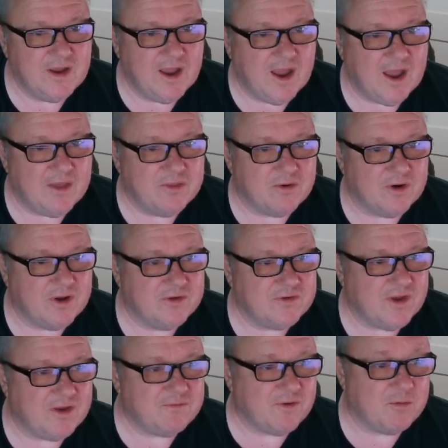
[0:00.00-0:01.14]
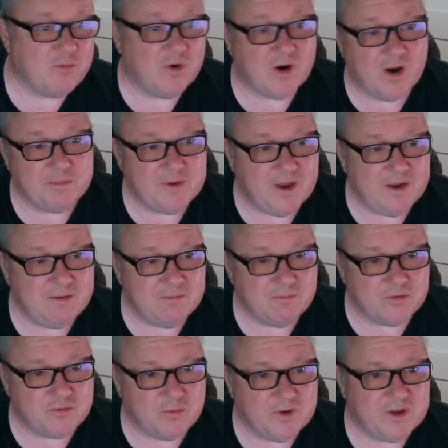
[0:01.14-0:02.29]
and there is a firmware update,
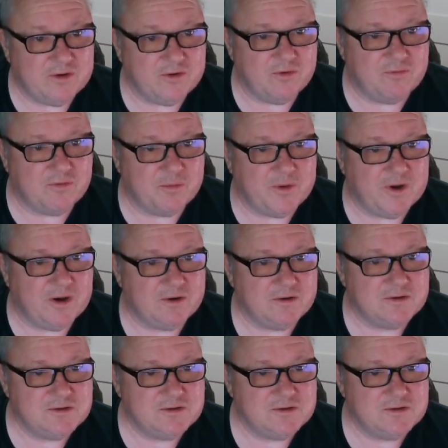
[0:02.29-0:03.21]
which we can do from here,